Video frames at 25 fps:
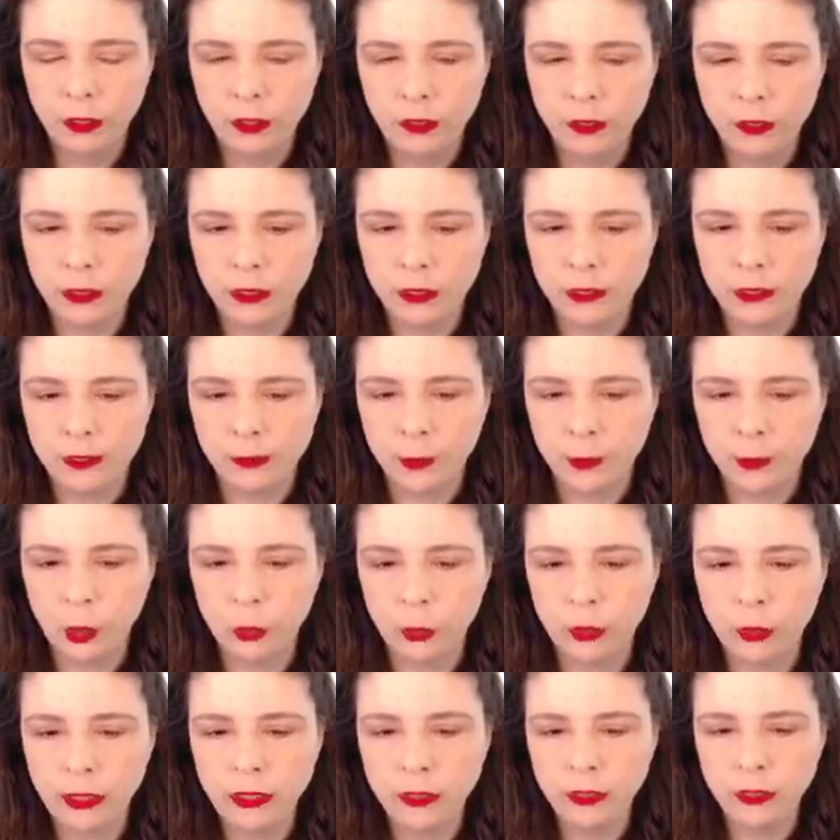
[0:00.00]
Um,
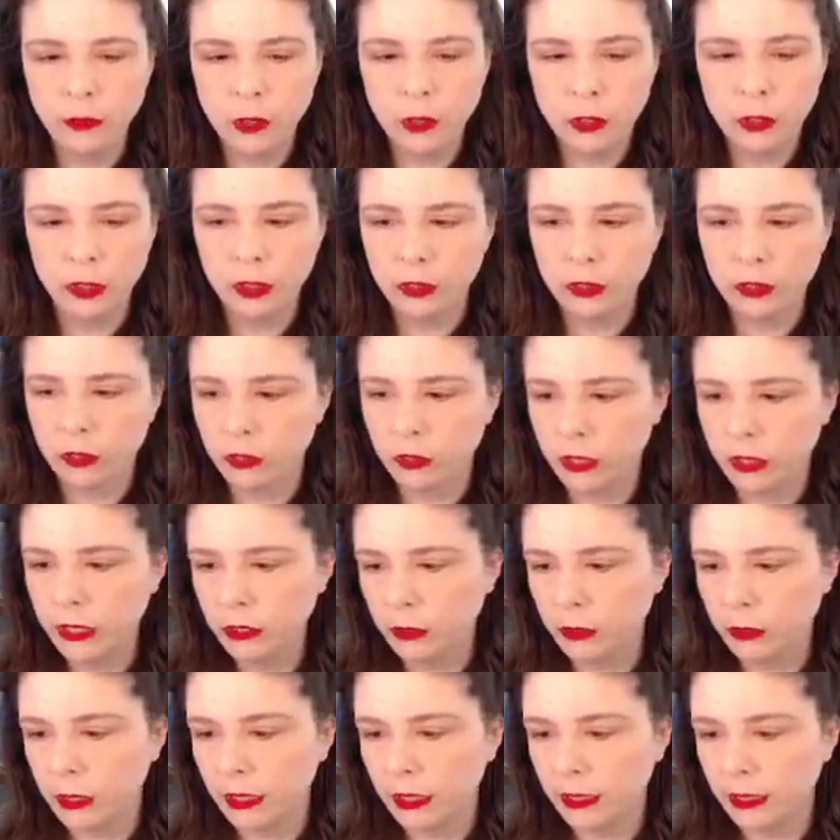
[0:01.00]
Corundum 2003. Well, I